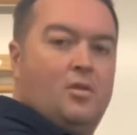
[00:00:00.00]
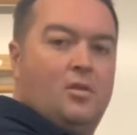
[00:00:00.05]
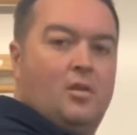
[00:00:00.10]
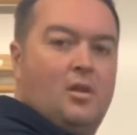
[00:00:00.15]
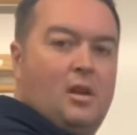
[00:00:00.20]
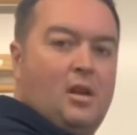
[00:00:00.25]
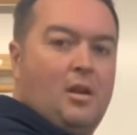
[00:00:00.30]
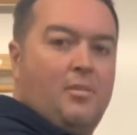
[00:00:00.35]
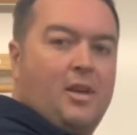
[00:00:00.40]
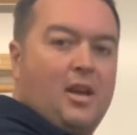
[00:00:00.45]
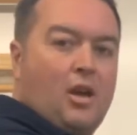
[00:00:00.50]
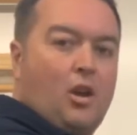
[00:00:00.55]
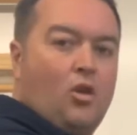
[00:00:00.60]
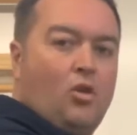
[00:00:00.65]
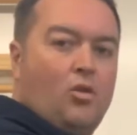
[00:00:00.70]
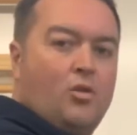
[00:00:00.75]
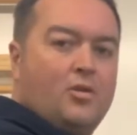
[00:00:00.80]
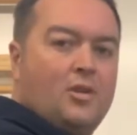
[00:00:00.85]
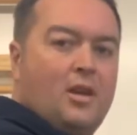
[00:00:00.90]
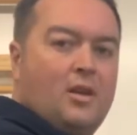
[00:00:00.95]
little bit
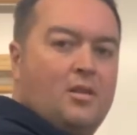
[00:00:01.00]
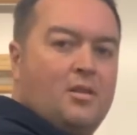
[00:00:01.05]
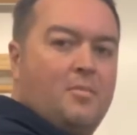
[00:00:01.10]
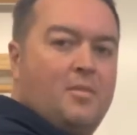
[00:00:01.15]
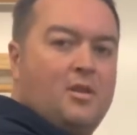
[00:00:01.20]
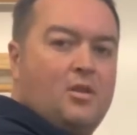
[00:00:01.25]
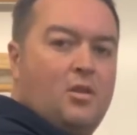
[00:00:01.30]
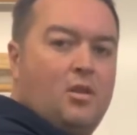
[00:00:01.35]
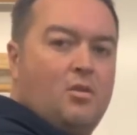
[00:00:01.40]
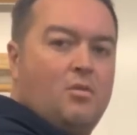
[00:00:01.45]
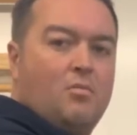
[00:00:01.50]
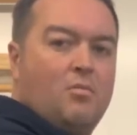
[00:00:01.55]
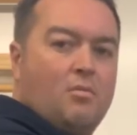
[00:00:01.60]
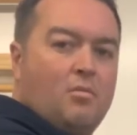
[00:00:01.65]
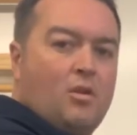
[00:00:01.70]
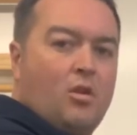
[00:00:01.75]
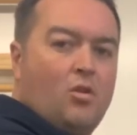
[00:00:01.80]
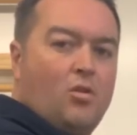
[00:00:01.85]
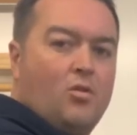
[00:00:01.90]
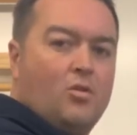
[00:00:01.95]
closer, it's a bit too
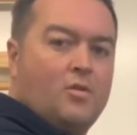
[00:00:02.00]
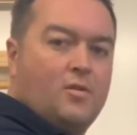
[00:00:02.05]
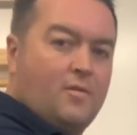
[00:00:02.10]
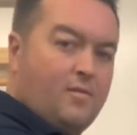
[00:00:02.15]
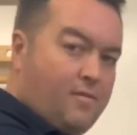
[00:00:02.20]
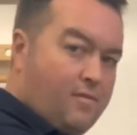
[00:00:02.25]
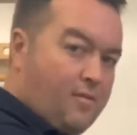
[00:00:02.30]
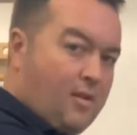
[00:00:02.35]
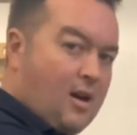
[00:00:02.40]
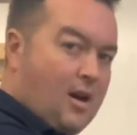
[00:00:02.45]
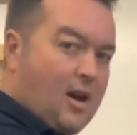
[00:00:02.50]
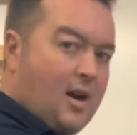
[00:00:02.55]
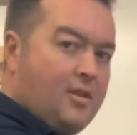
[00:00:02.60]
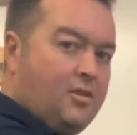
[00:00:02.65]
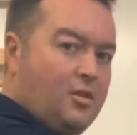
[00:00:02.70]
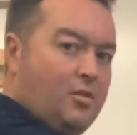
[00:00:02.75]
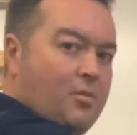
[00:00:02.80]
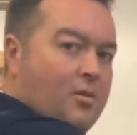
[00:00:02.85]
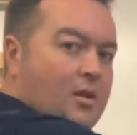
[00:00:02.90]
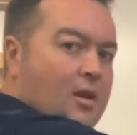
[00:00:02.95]
close for
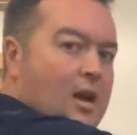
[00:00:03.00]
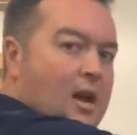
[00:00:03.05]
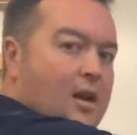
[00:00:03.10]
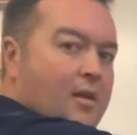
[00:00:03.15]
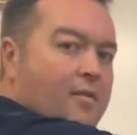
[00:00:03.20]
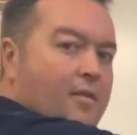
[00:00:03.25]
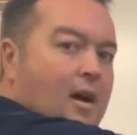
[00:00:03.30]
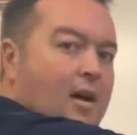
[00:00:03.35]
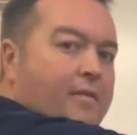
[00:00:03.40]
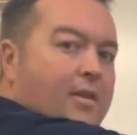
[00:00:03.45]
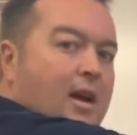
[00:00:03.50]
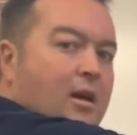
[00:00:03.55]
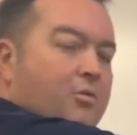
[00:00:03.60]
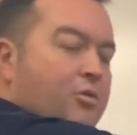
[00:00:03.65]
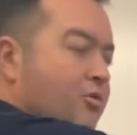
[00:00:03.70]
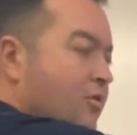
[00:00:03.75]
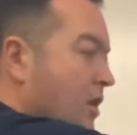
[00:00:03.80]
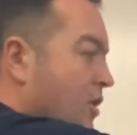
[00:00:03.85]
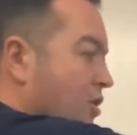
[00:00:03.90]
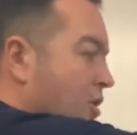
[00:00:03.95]
eyes, you want to kind of have an
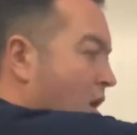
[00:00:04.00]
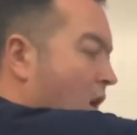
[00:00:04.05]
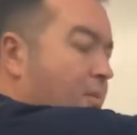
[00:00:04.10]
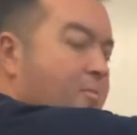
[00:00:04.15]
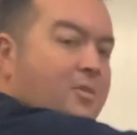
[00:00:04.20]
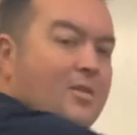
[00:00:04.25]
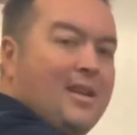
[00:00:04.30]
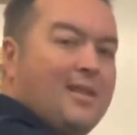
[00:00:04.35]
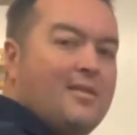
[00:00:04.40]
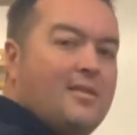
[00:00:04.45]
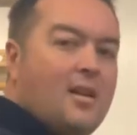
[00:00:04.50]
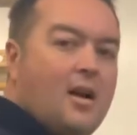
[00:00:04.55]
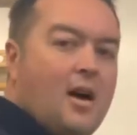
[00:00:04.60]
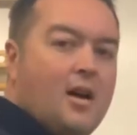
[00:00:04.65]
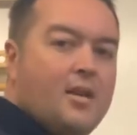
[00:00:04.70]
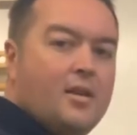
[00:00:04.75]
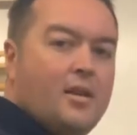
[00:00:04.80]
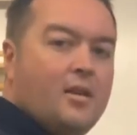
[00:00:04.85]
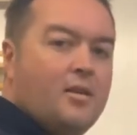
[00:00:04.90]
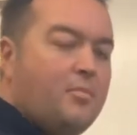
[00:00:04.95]
outstretched arm. So that's the
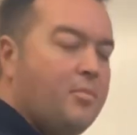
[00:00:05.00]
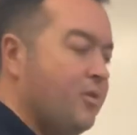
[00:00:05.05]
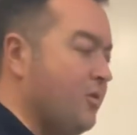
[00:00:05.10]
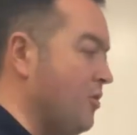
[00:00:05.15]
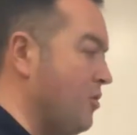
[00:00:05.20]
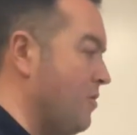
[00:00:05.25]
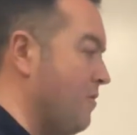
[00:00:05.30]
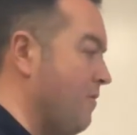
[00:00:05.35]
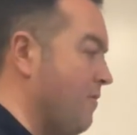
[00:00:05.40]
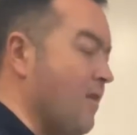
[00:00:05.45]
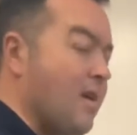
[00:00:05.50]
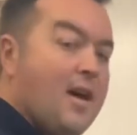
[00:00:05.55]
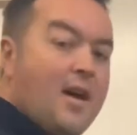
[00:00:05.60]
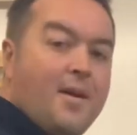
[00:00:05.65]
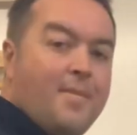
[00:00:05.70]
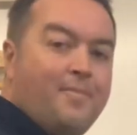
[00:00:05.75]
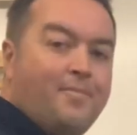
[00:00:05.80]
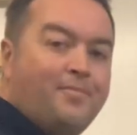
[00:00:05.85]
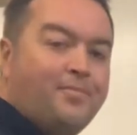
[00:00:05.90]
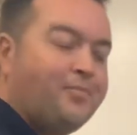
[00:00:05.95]
ideal position there.
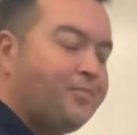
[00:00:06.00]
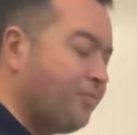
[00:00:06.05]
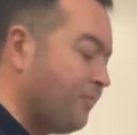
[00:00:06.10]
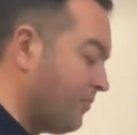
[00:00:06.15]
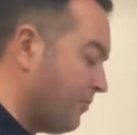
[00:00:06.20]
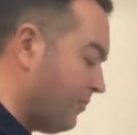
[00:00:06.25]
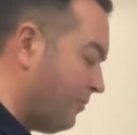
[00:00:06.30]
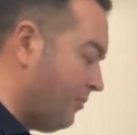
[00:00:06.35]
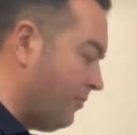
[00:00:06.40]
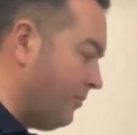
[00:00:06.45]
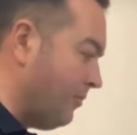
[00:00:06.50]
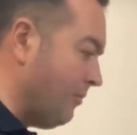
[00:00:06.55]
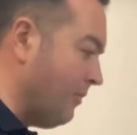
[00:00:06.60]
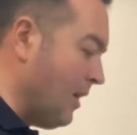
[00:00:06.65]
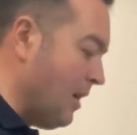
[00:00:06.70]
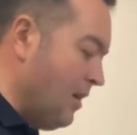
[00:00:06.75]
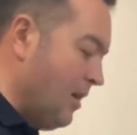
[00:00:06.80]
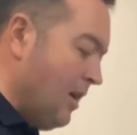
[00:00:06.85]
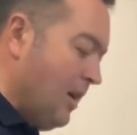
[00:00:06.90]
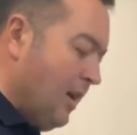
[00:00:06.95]

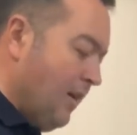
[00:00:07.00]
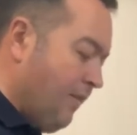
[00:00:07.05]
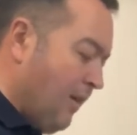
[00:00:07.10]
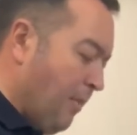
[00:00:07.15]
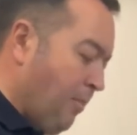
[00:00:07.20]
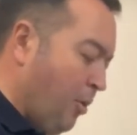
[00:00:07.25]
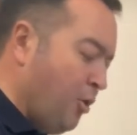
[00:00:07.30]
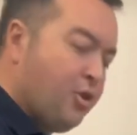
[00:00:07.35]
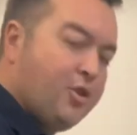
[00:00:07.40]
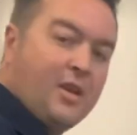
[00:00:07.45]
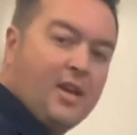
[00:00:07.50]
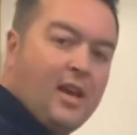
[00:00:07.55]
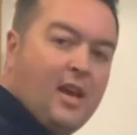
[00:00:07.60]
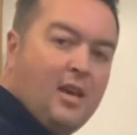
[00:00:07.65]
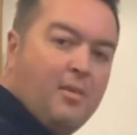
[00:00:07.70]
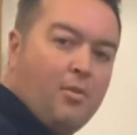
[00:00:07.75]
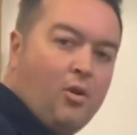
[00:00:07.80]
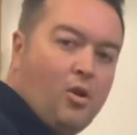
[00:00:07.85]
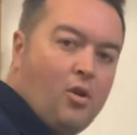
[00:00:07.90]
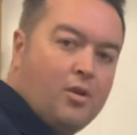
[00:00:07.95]
If I push the
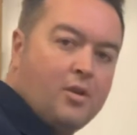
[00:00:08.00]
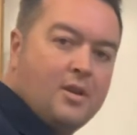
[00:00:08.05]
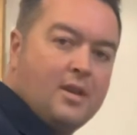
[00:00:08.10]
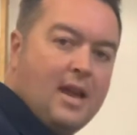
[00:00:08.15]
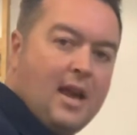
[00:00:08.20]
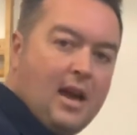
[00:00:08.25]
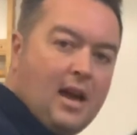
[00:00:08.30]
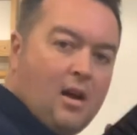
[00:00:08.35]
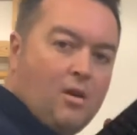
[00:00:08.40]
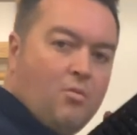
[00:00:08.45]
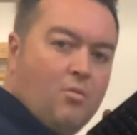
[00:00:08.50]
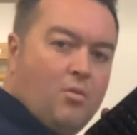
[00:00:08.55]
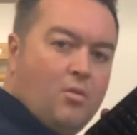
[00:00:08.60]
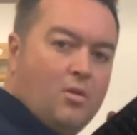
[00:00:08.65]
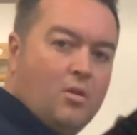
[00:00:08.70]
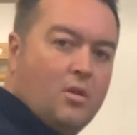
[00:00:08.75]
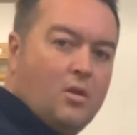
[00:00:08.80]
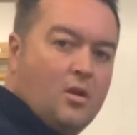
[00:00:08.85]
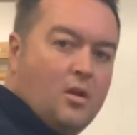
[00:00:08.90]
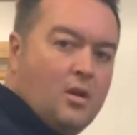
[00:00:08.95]
keyboard now,
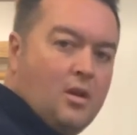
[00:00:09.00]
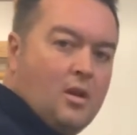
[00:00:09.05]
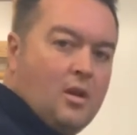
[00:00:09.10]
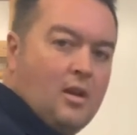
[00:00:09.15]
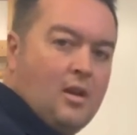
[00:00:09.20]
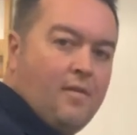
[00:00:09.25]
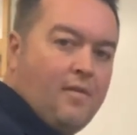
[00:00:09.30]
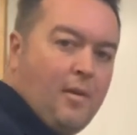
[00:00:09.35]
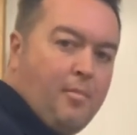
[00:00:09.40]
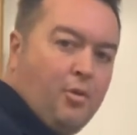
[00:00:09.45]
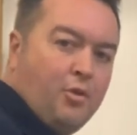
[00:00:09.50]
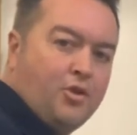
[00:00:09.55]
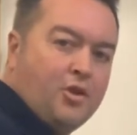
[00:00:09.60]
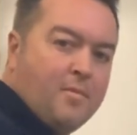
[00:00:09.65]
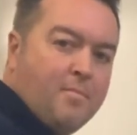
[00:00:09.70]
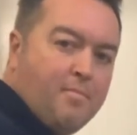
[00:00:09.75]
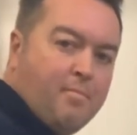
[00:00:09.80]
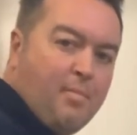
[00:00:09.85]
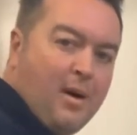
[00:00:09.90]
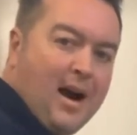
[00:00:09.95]
if I push
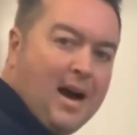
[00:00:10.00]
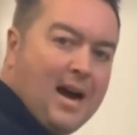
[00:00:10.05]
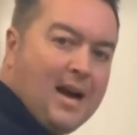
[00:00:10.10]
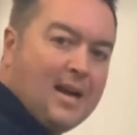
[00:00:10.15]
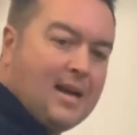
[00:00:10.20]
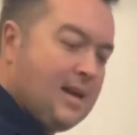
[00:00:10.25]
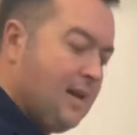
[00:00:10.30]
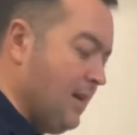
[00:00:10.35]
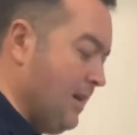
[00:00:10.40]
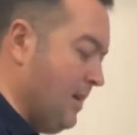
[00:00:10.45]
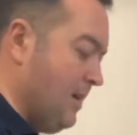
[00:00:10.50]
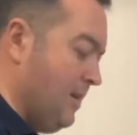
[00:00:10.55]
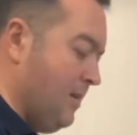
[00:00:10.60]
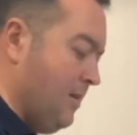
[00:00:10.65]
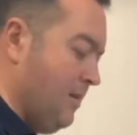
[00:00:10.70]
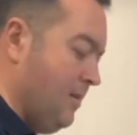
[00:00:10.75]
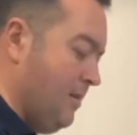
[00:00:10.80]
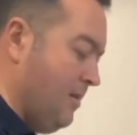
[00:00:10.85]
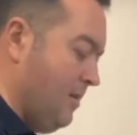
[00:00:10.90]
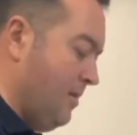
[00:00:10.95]
it back
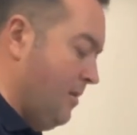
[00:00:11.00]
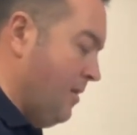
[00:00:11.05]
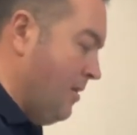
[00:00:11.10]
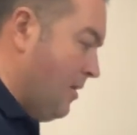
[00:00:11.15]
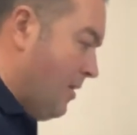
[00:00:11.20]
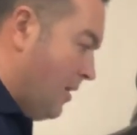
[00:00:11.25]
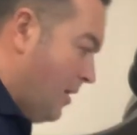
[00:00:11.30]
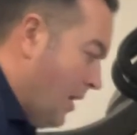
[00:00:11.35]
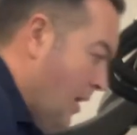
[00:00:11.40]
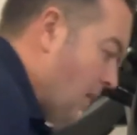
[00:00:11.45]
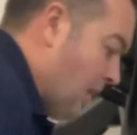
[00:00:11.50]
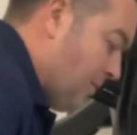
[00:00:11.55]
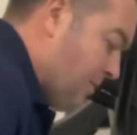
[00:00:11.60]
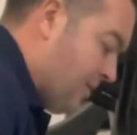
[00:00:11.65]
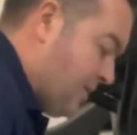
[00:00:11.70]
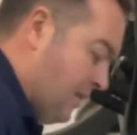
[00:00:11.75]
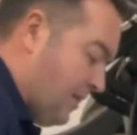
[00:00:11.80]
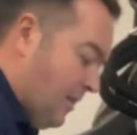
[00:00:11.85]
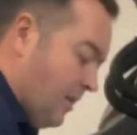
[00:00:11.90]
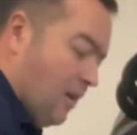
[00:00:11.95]
and I'm
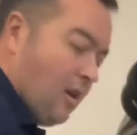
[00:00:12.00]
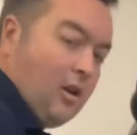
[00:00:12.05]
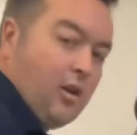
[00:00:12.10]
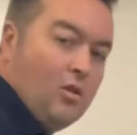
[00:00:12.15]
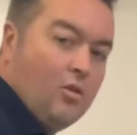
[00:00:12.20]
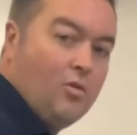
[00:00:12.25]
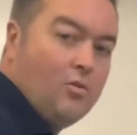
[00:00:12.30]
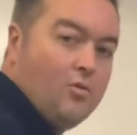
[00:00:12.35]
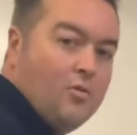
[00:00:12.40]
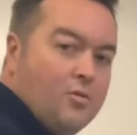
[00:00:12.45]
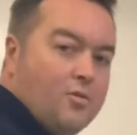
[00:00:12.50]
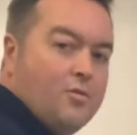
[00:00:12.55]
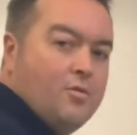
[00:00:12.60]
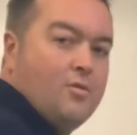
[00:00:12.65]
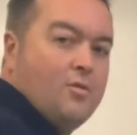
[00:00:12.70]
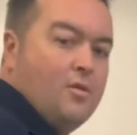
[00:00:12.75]
sitting close,